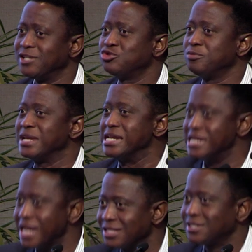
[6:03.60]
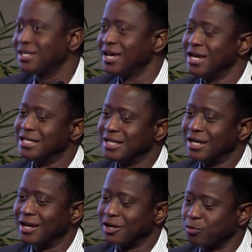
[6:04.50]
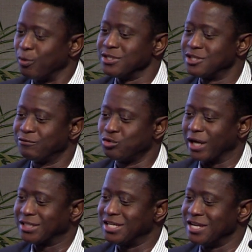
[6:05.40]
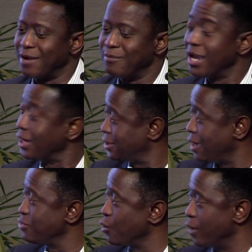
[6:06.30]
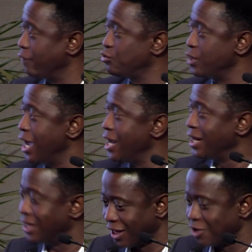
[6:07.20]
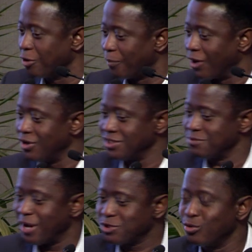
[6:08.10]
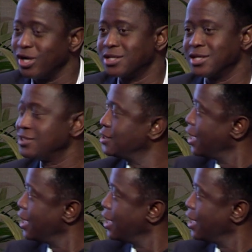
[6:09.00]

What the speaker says: to be less responsive to actinium? It's something we have to learn, and the radiobiology is much more interesting.